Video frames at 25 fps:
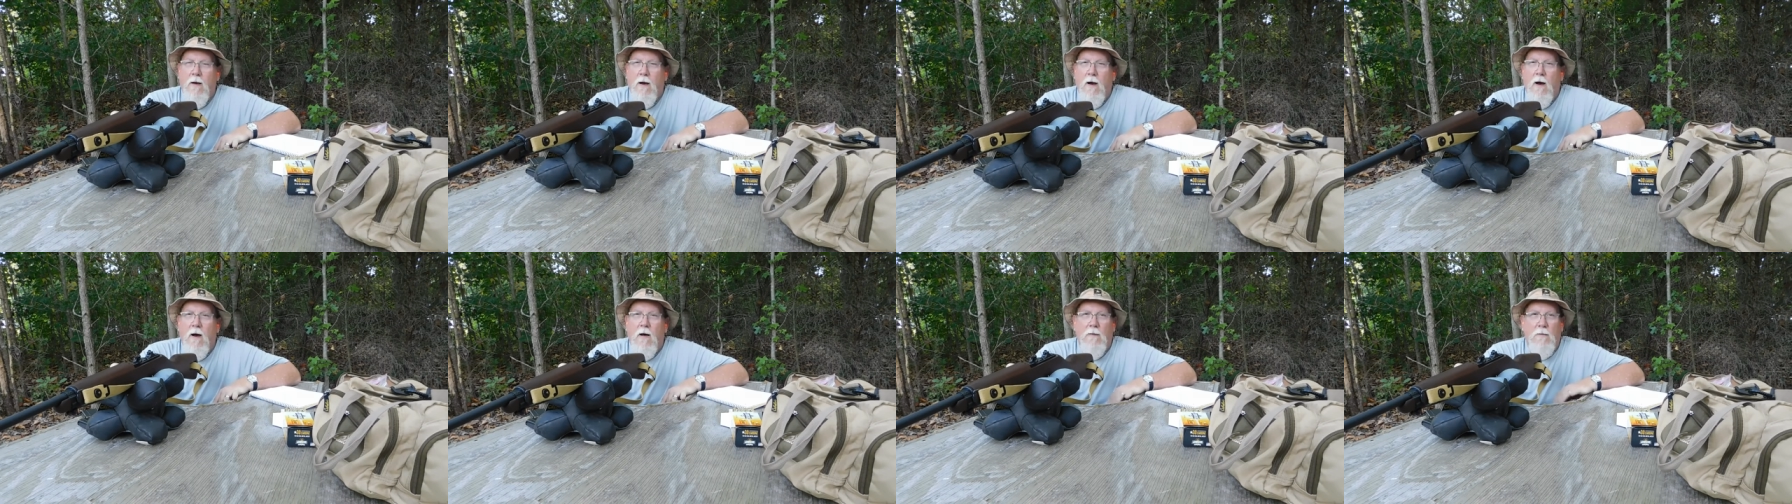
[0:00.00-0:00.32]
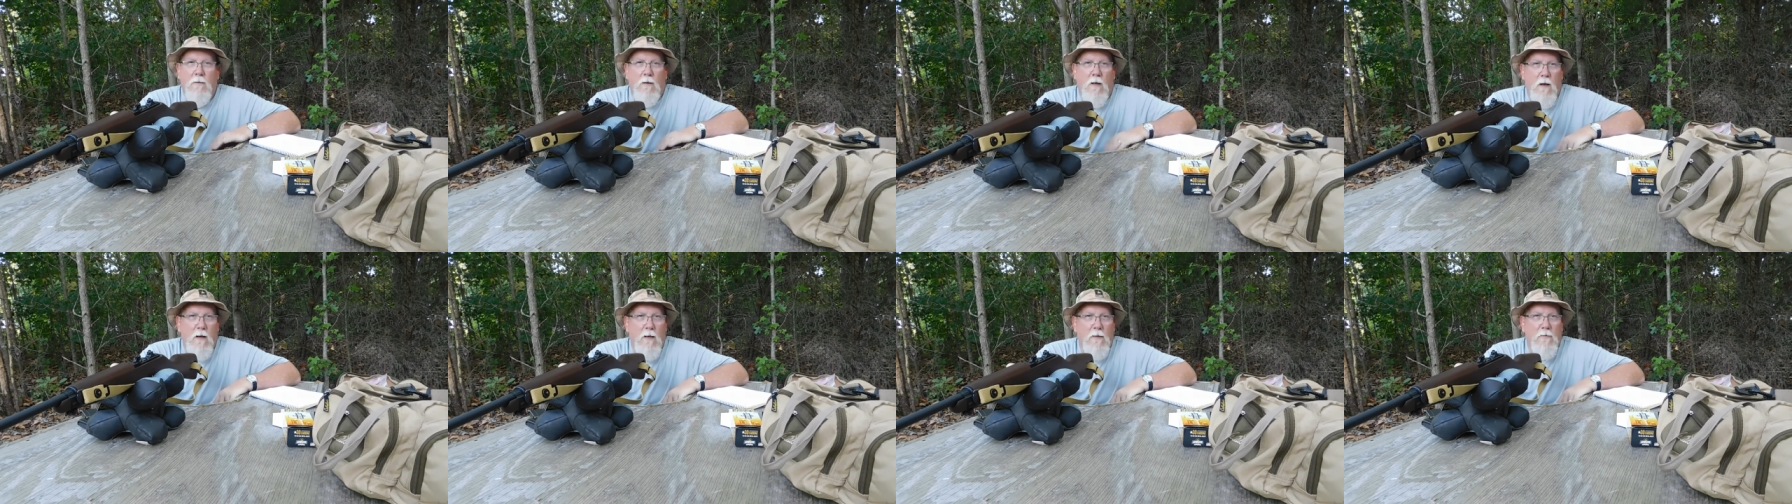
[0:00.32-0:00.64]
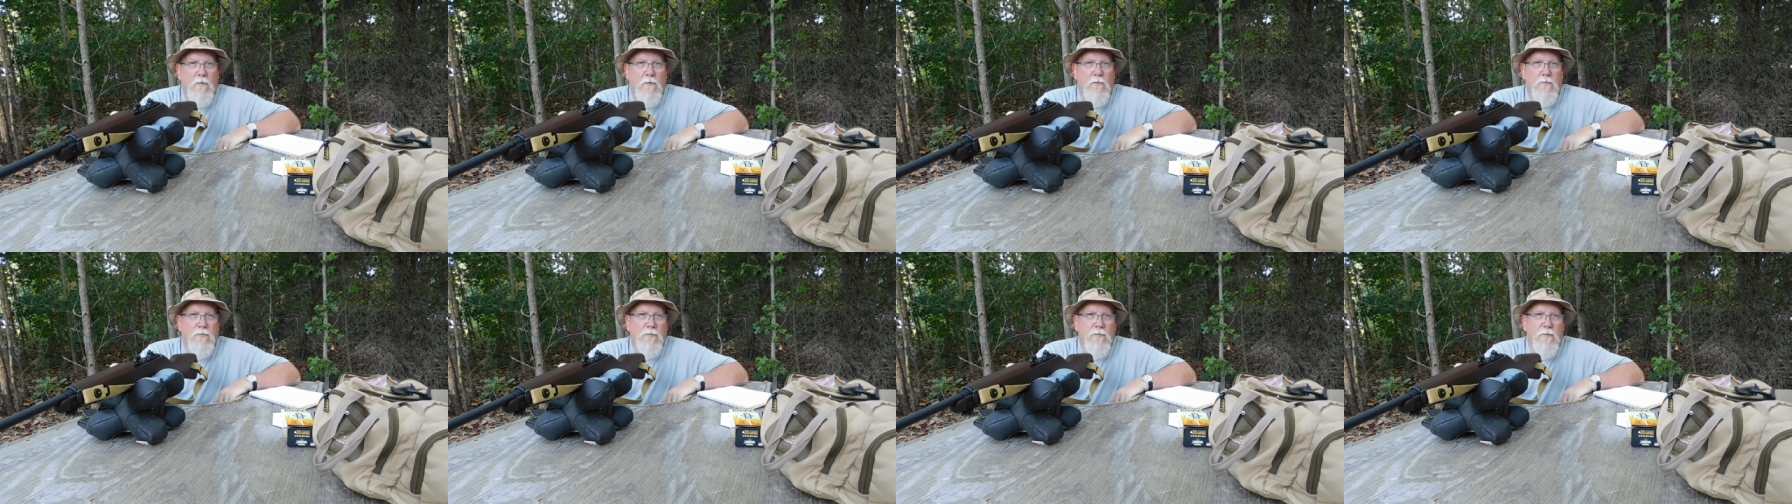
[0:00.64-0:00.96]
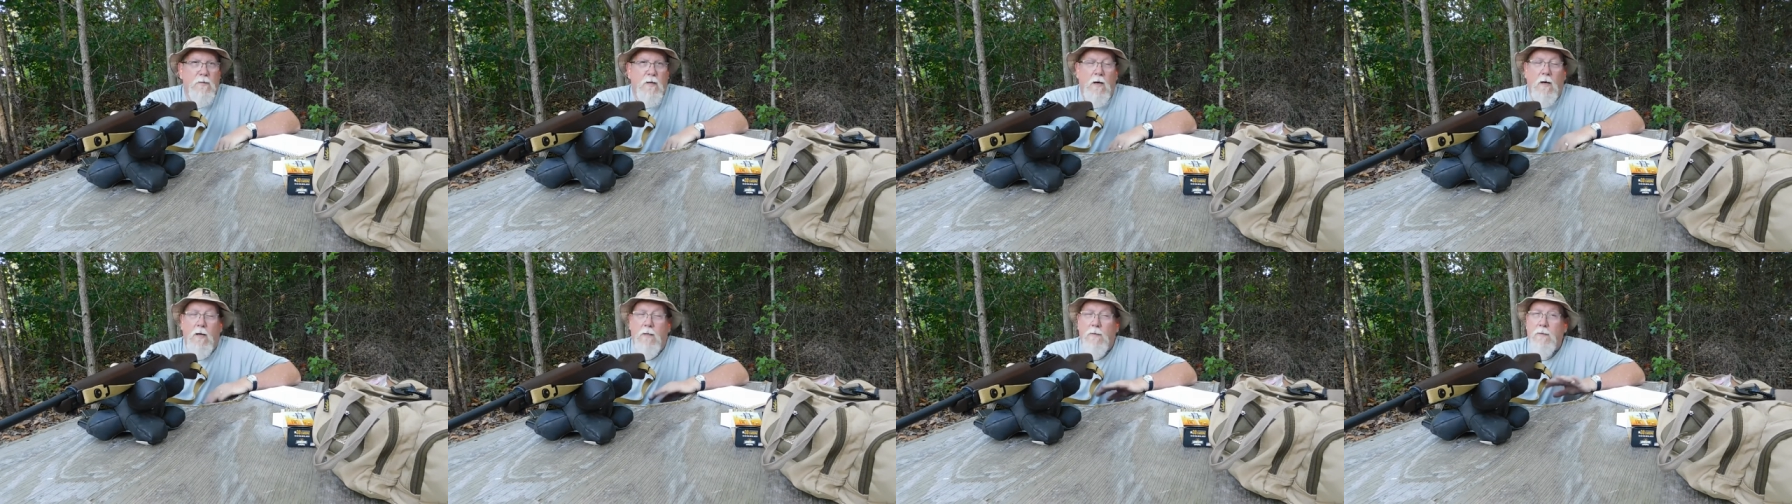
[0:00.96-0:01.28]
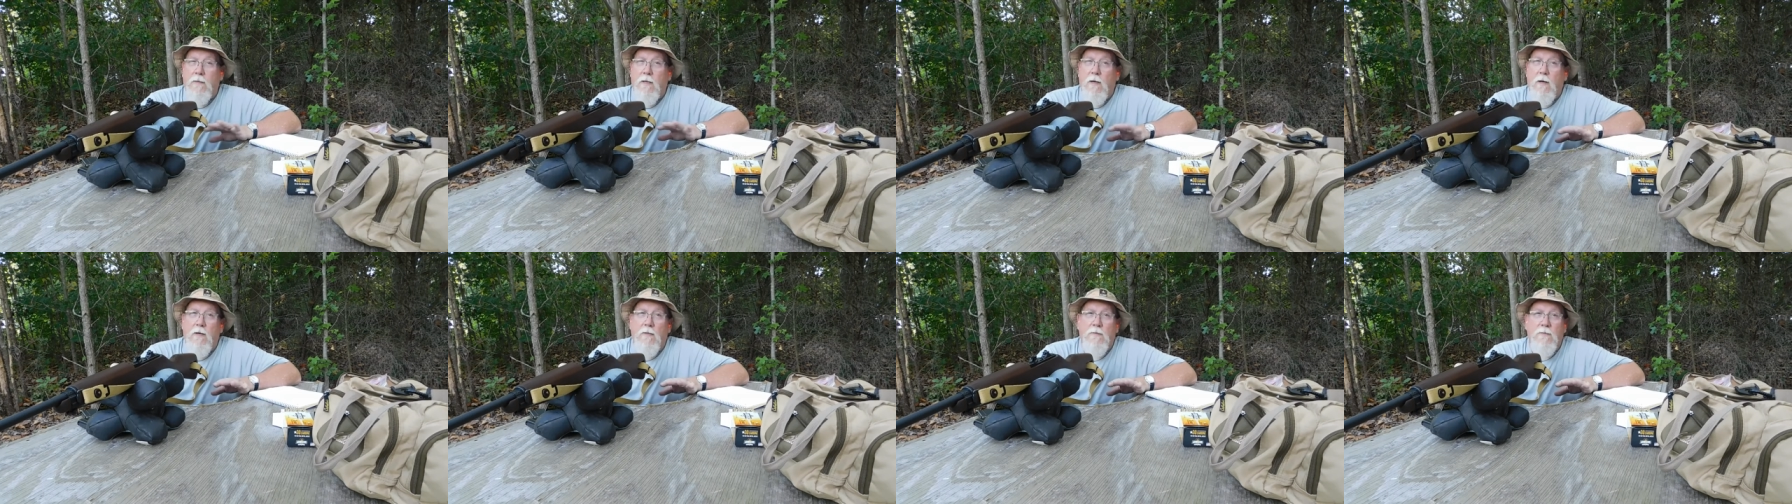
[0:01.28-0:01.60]
online there's
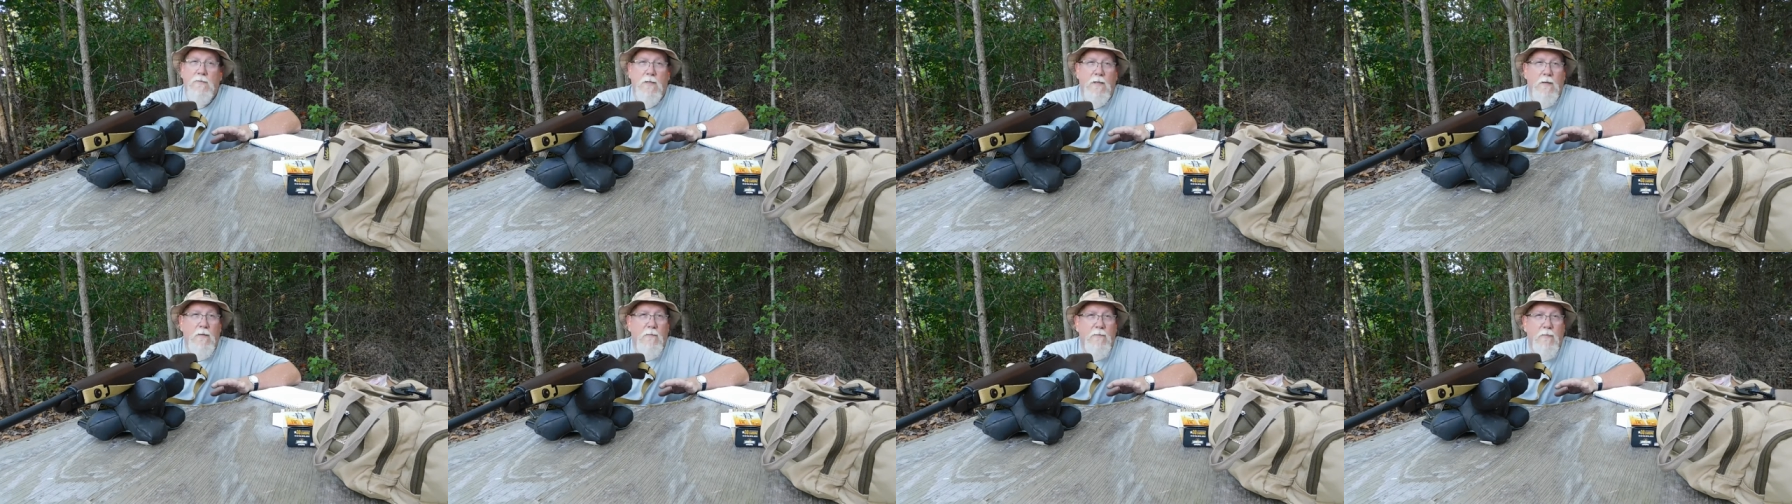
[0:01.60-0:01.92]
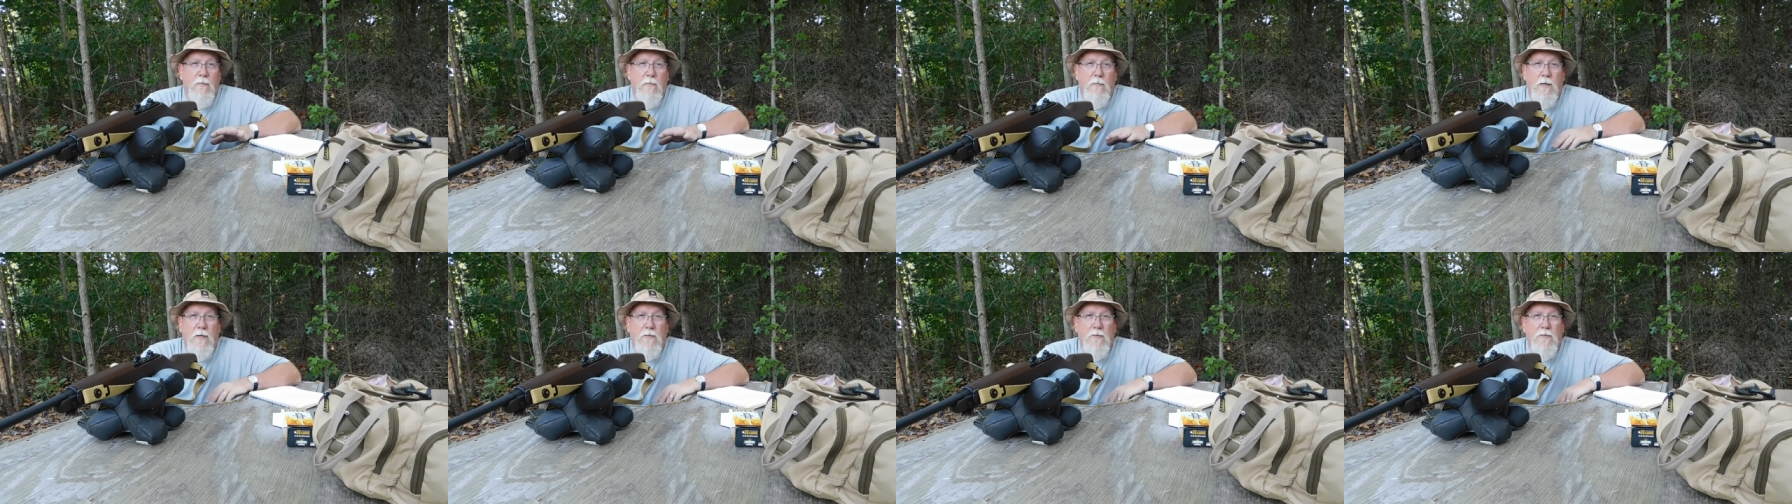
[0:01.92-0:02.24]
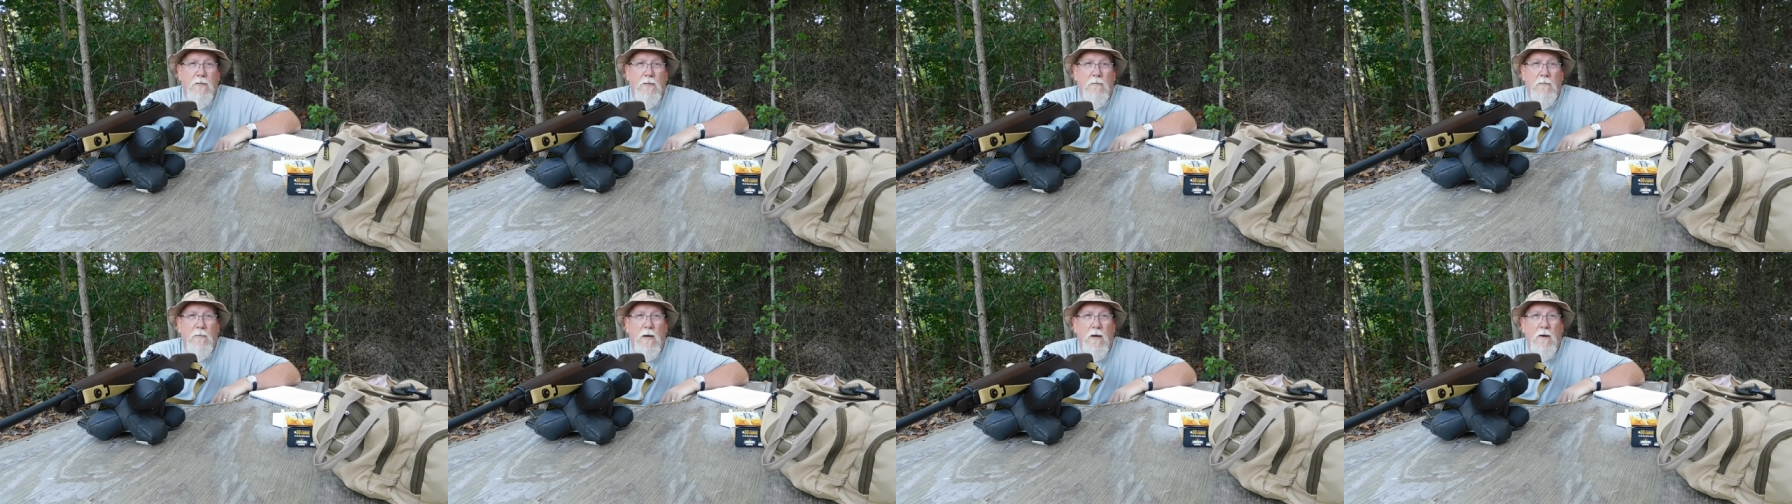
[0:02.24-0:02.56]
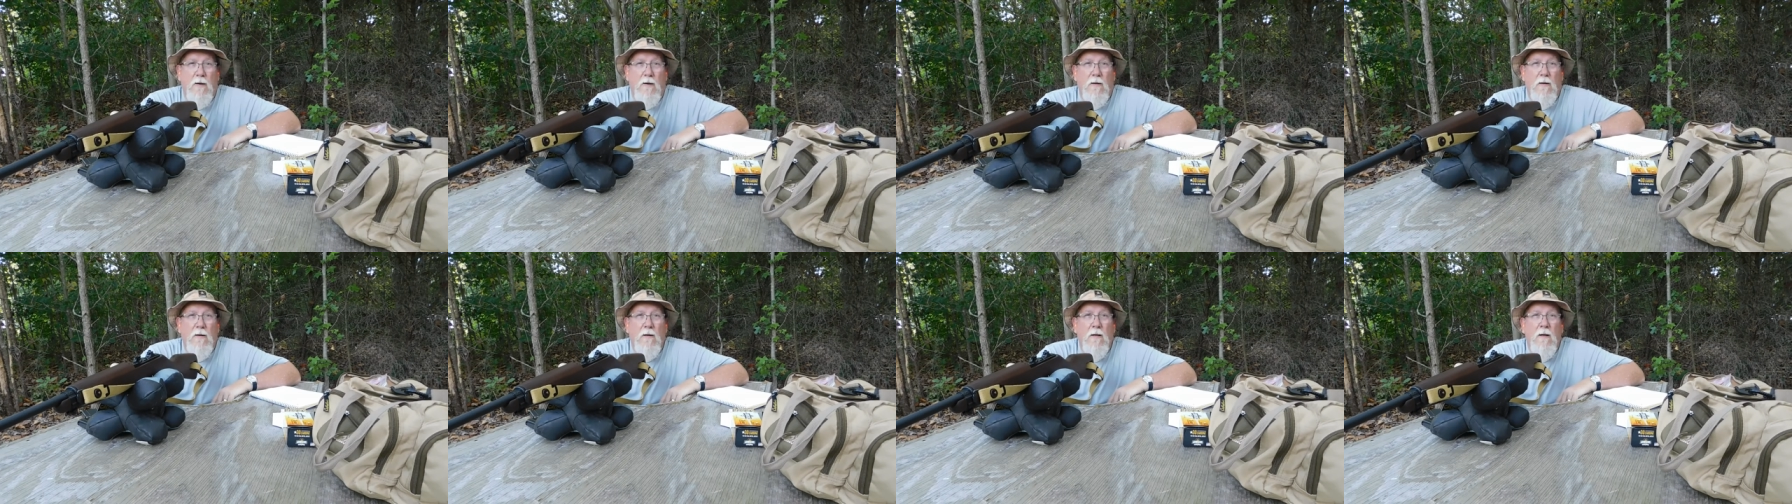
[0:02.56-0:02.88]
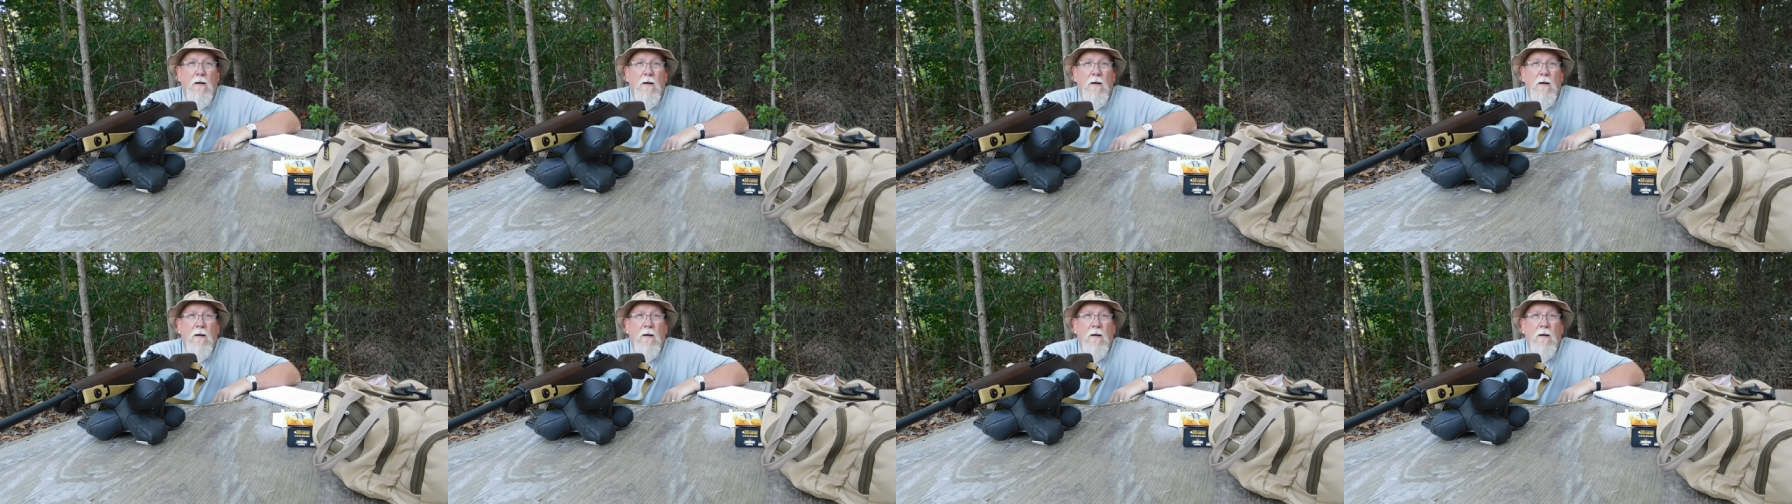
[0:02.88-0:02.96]
tons of information about it